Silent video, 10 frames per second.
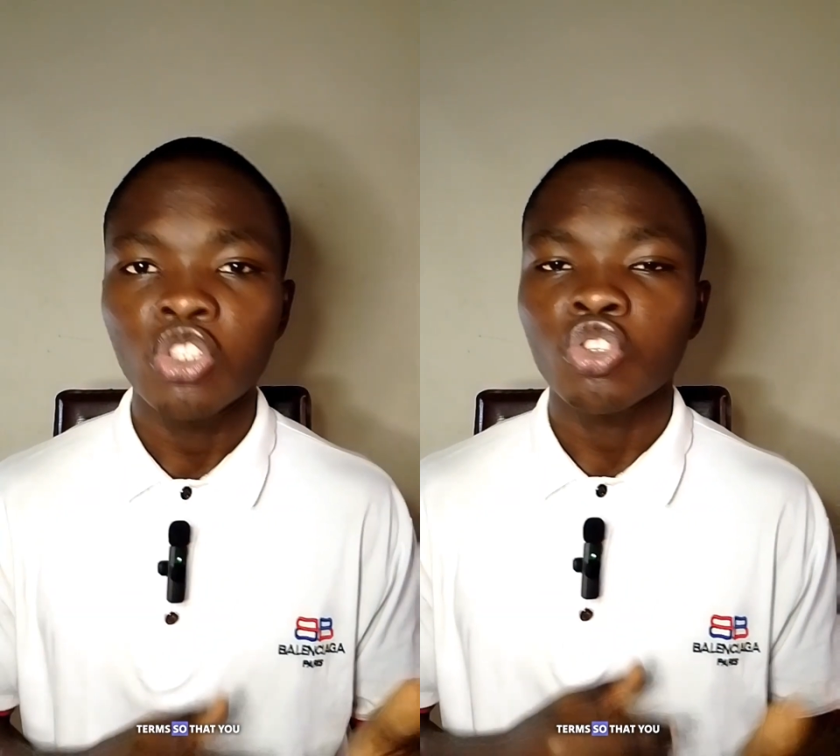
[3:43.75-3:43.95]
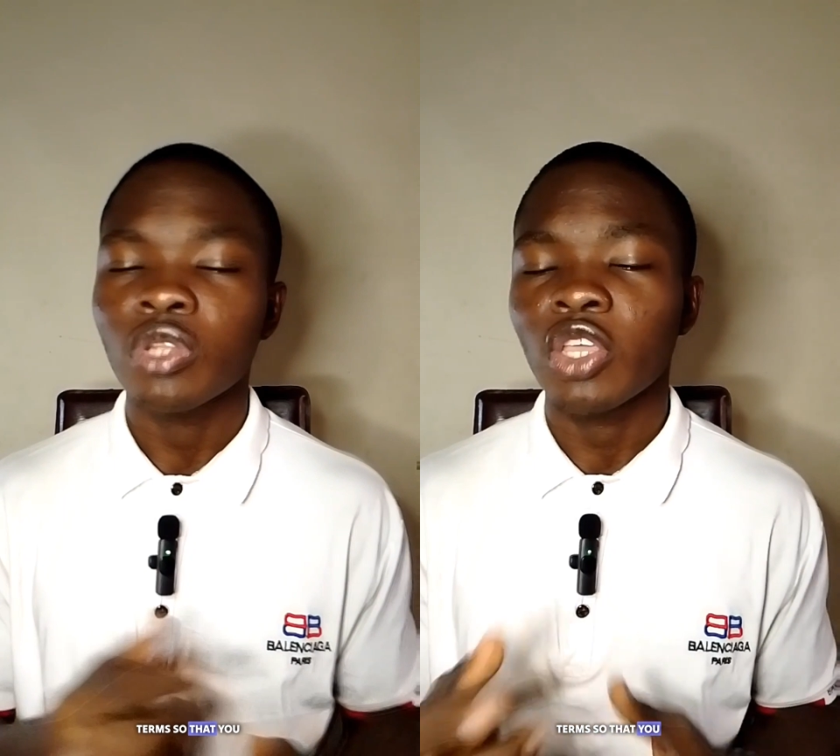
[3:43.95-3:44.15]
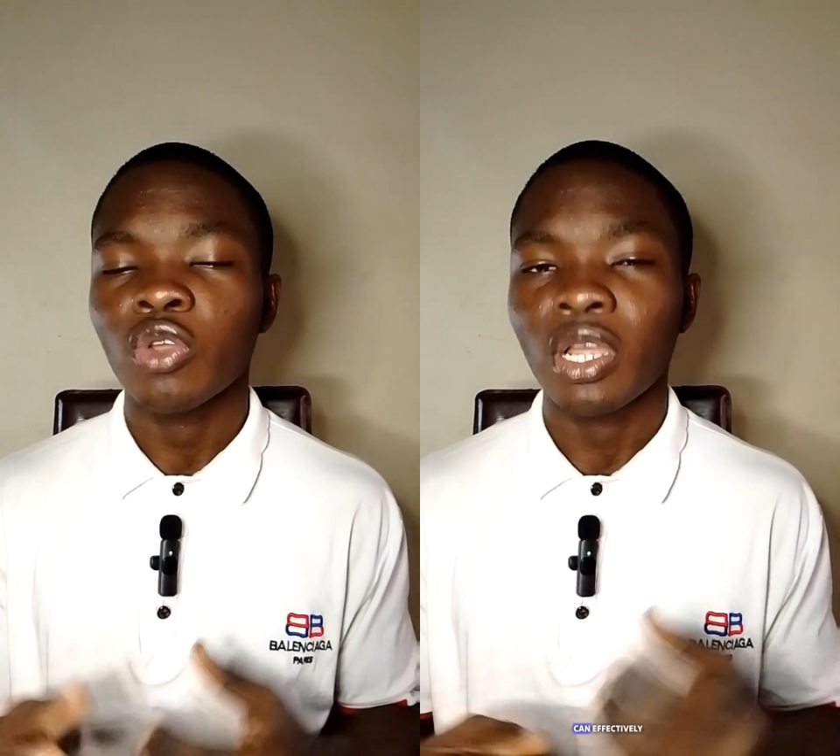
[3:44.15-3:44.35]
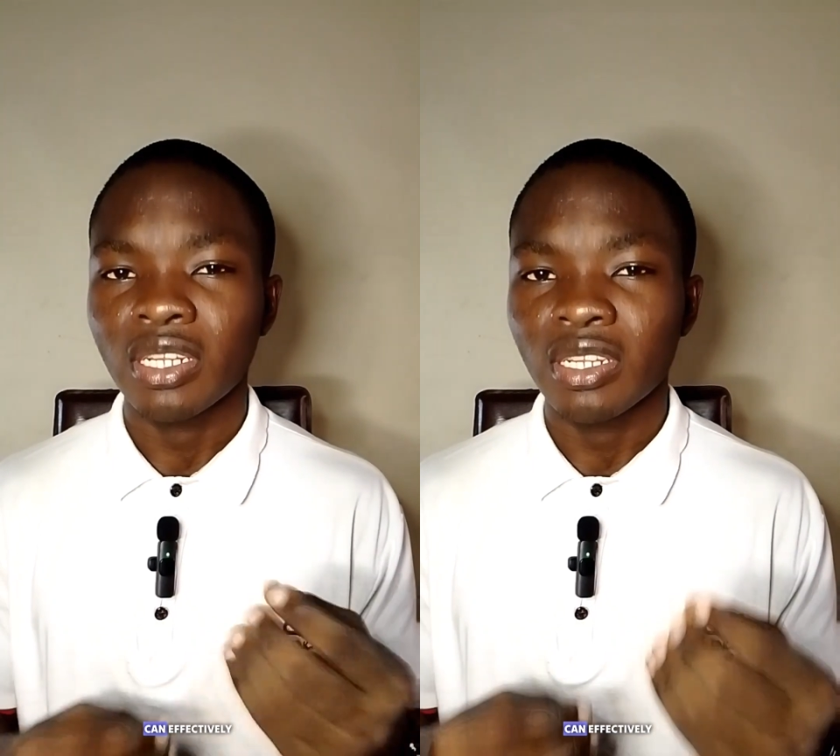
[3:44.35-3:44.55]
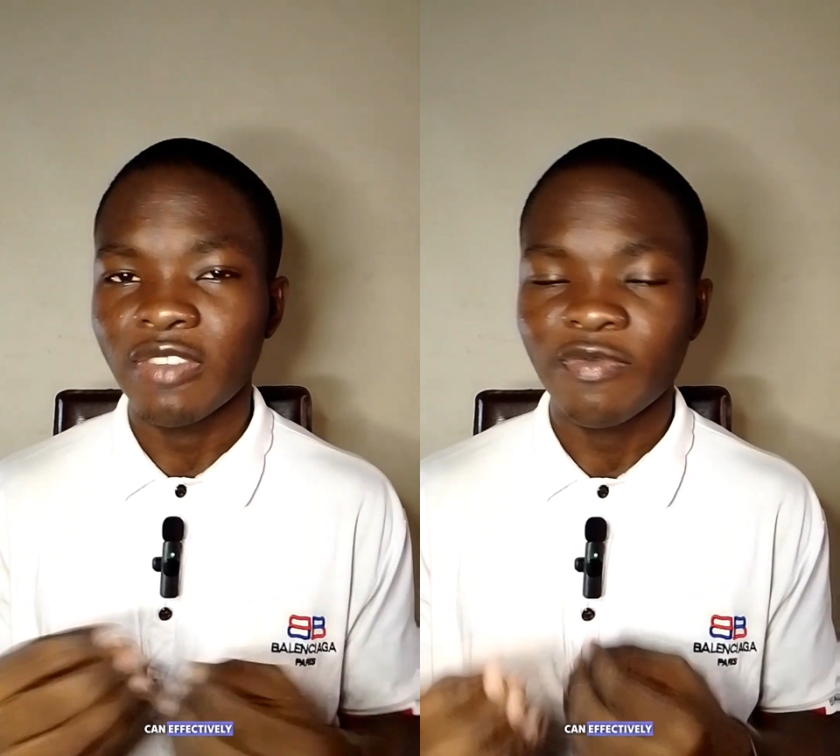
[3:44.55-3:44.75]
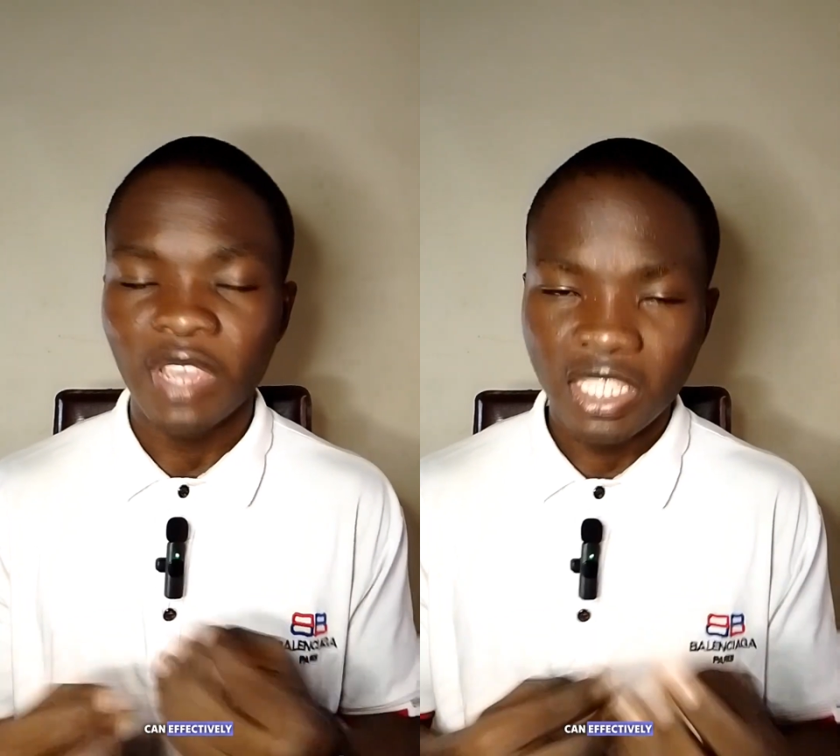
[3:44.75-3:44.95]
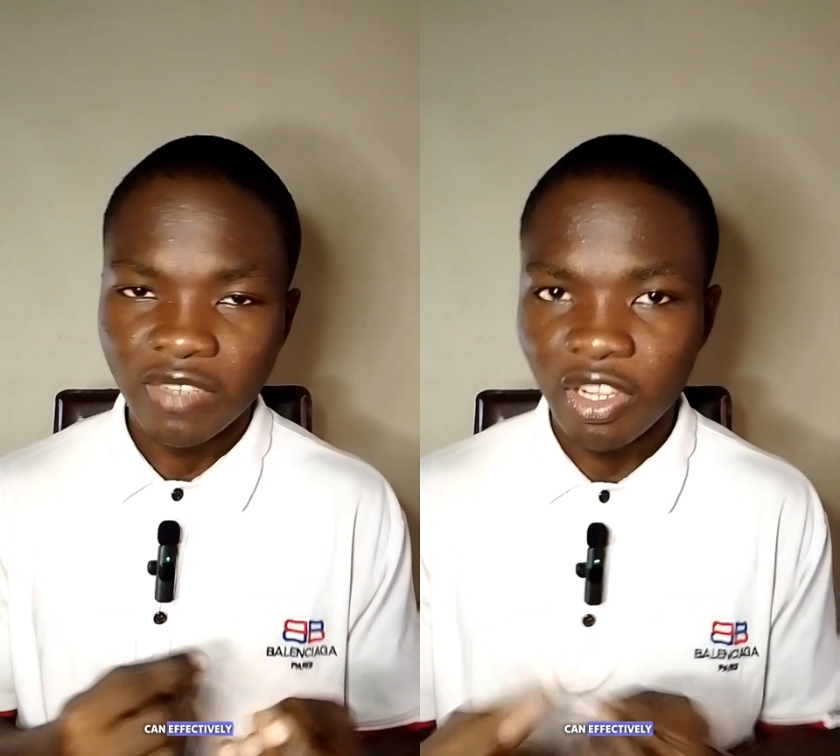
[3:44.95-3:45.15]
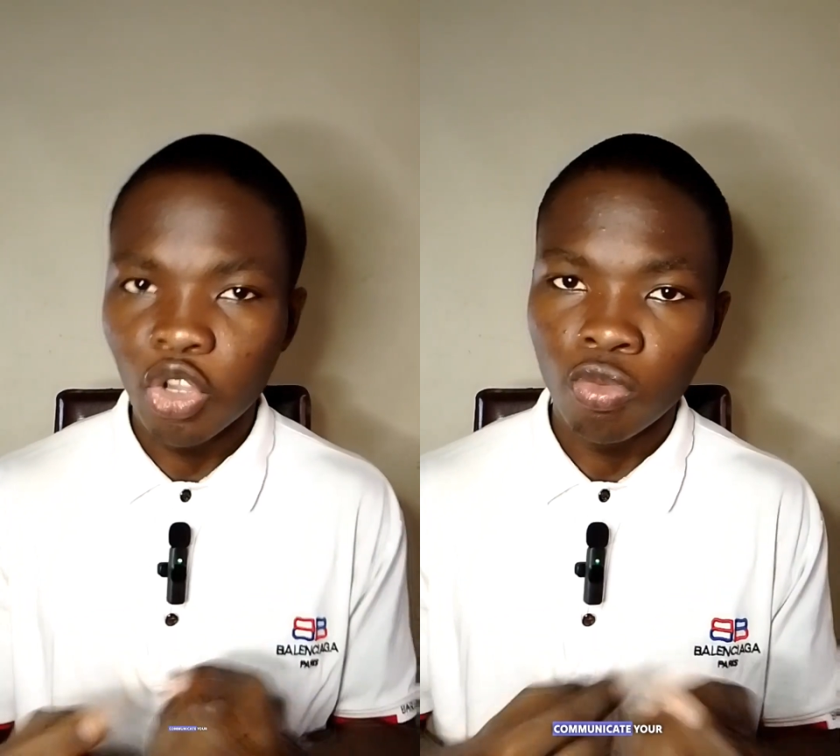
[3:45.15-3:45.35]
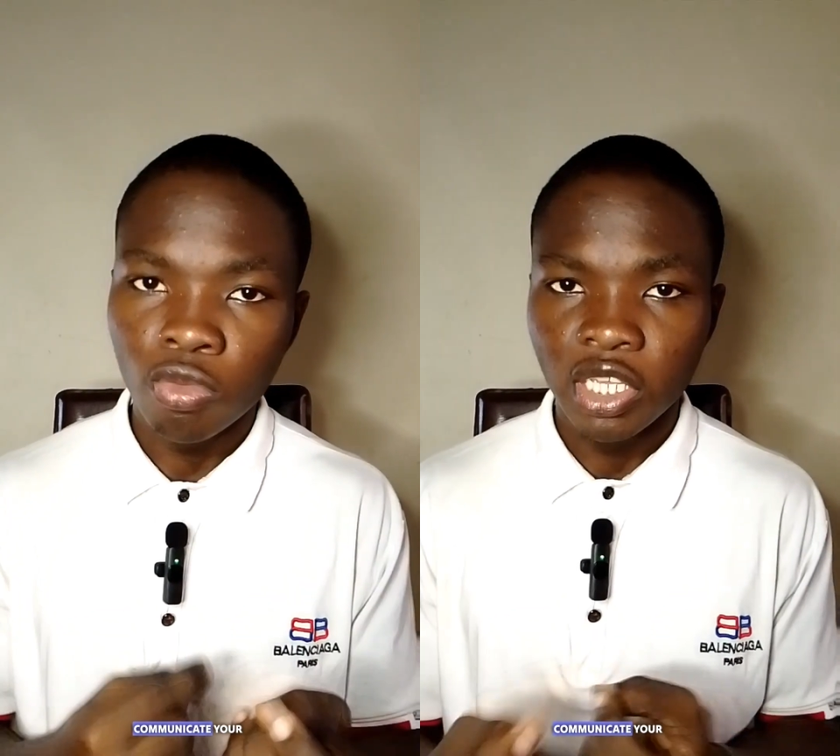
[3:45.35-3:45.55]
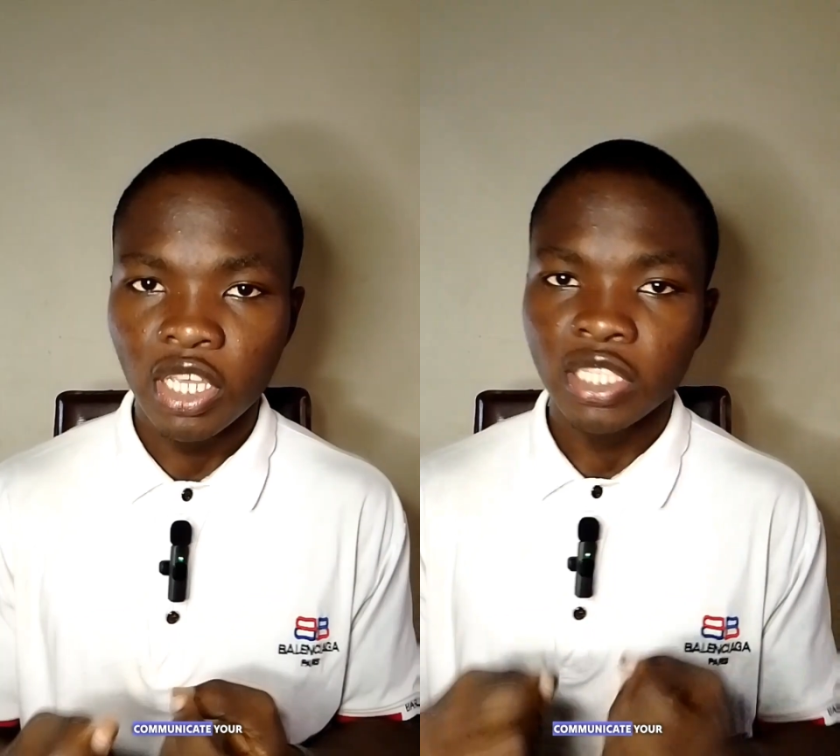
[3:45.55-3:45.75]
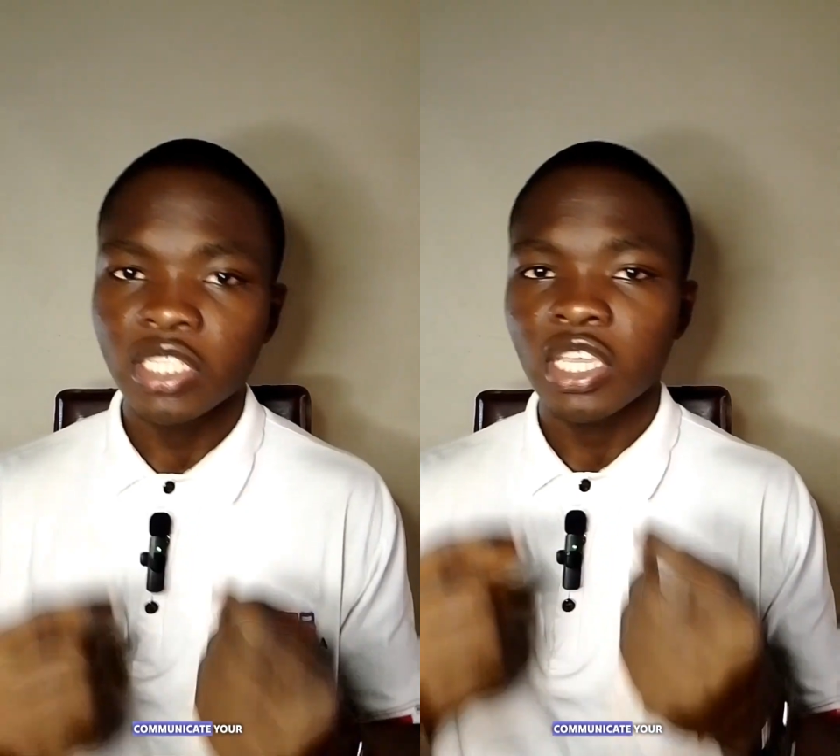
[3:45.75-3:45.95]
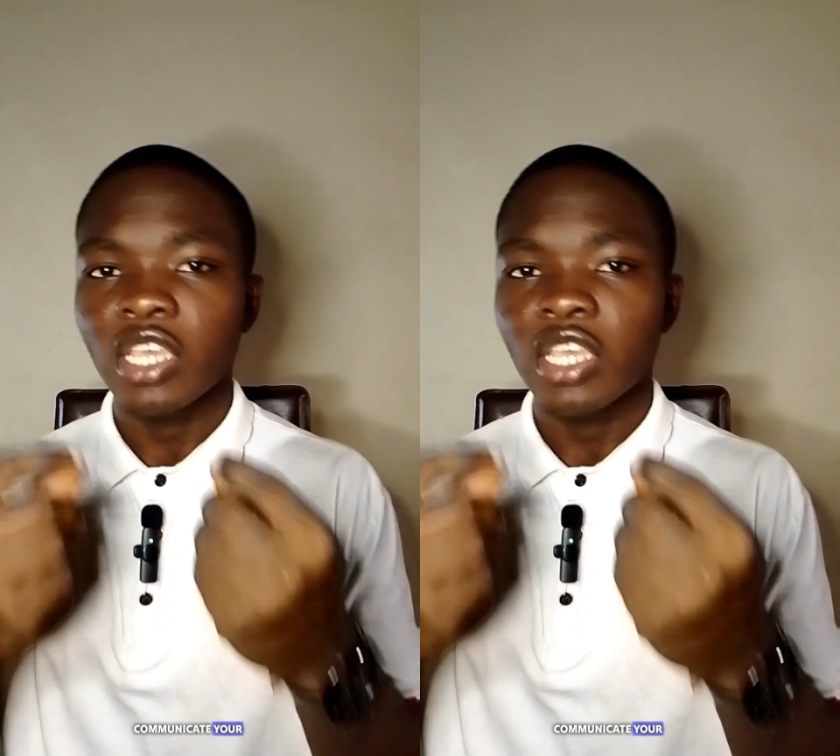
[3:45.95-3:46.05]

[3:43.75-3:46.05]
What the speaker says: so that you can effectively communicate